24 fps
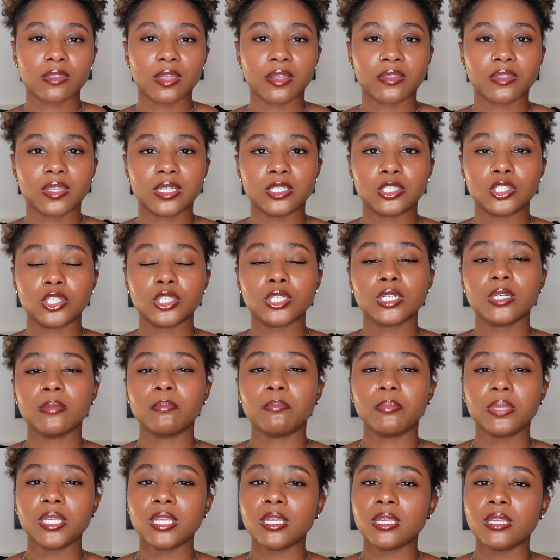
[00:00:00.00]
that they took a
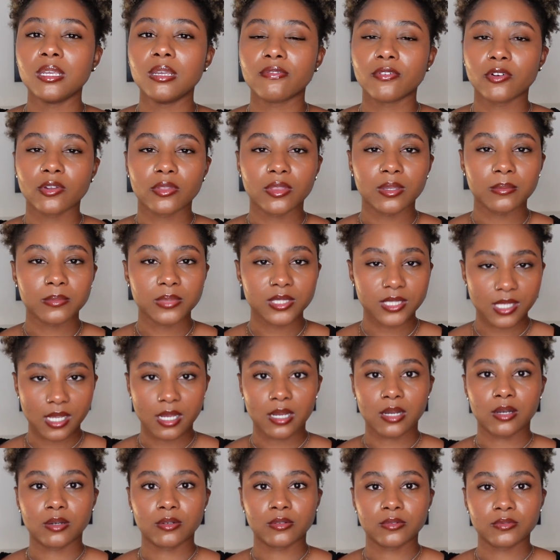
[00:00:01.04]
beat for
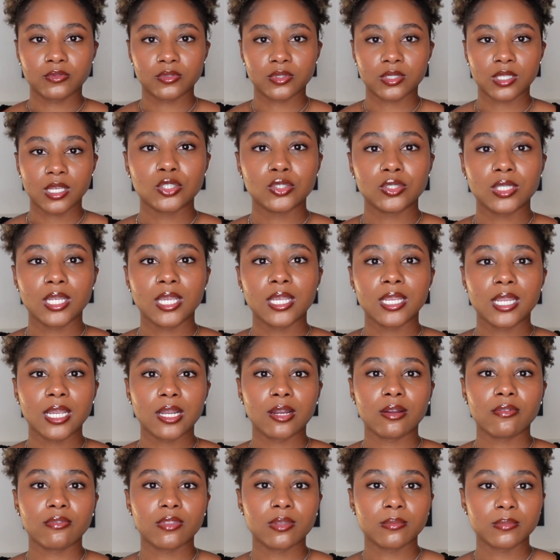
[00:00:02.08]
themselves to take care
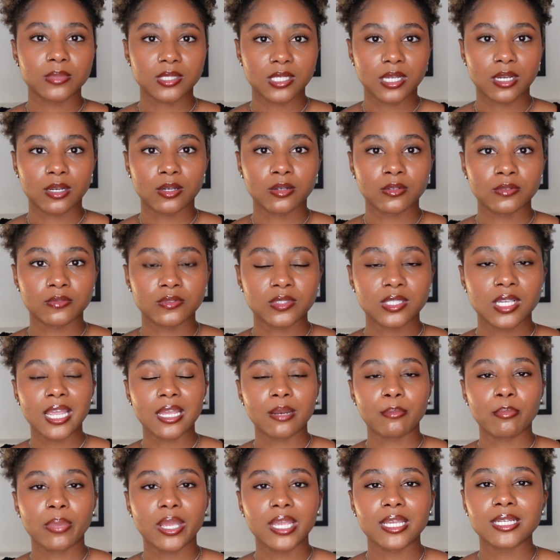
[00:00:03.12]
of themselves
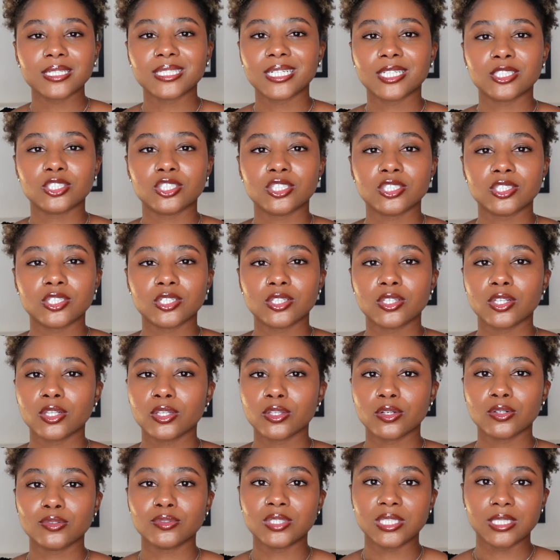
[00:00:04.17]
and pay attention to the
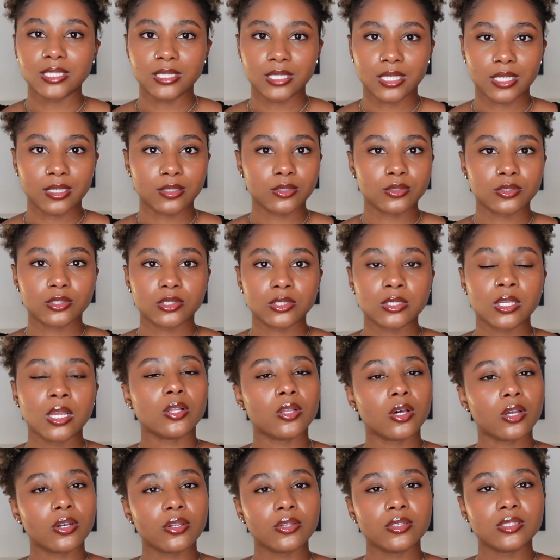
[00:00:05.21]
little details. A
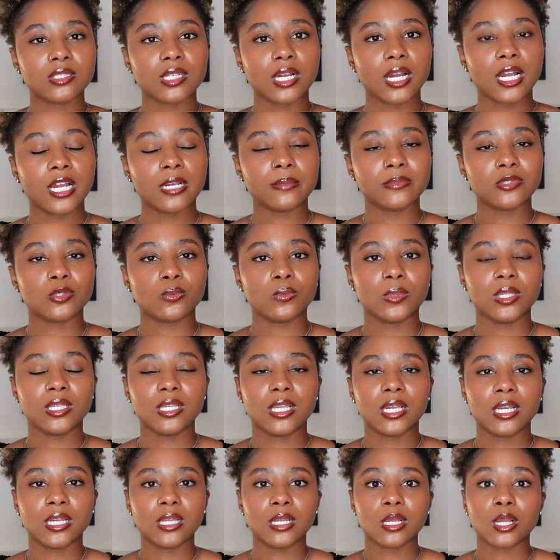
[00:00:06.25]
lot of the times we
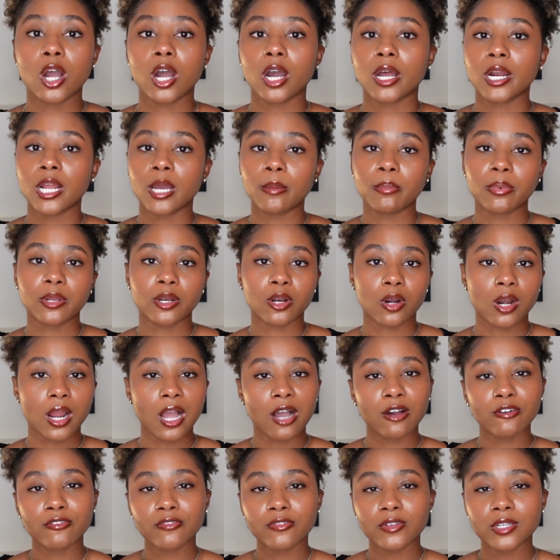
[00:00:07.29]
get caught up in our
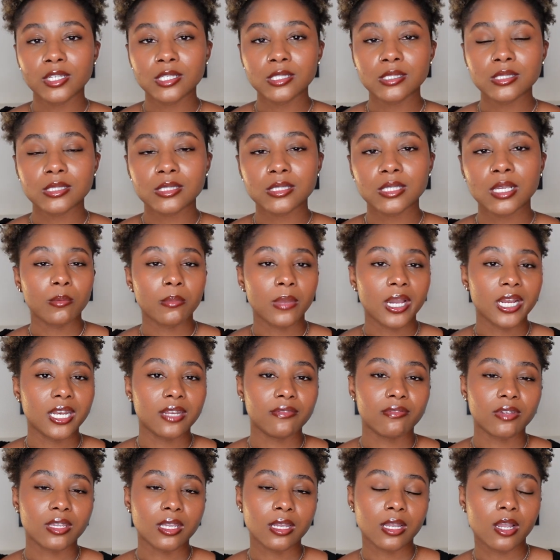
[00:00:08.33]
outfits. We might
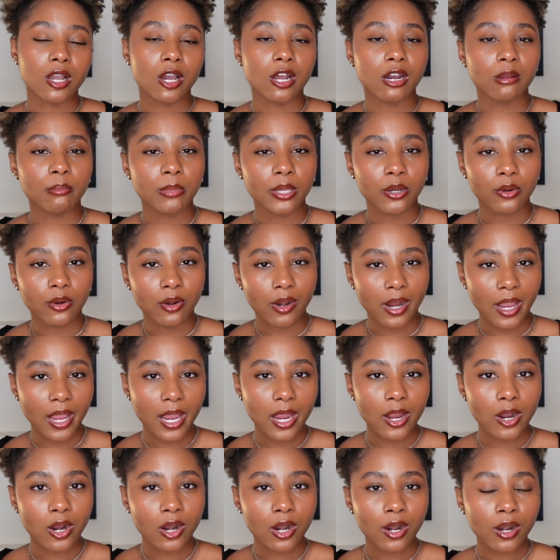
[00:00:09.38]
even get caught up in our
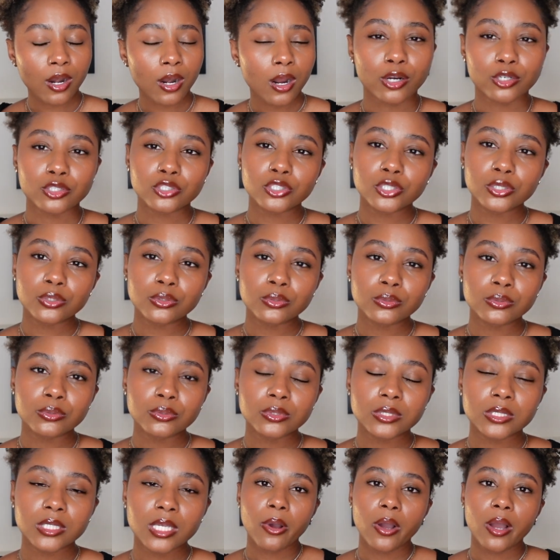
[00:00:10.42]
hair, our
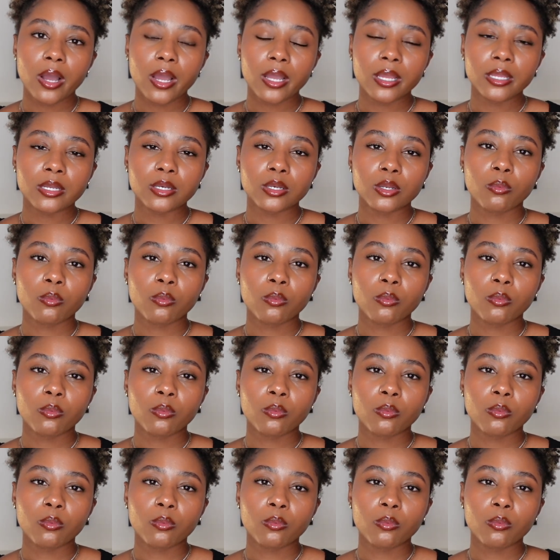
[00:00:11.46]
shoes. But